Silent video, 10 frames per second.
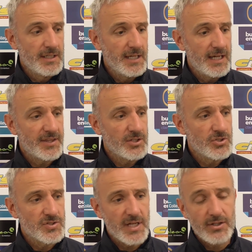Yeah, I think
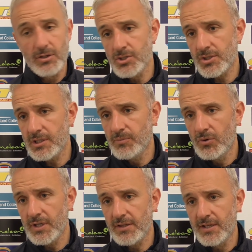just psychologically
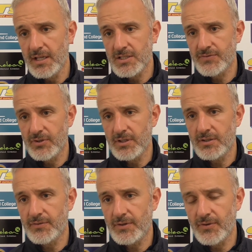more than anything else for the
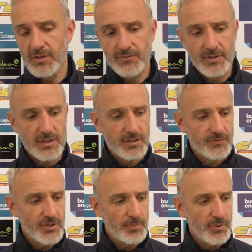
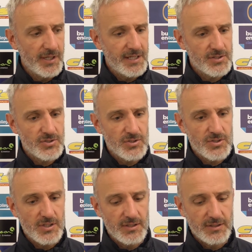players,
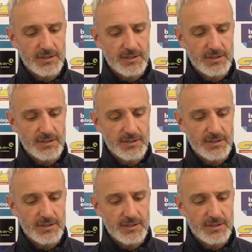just to,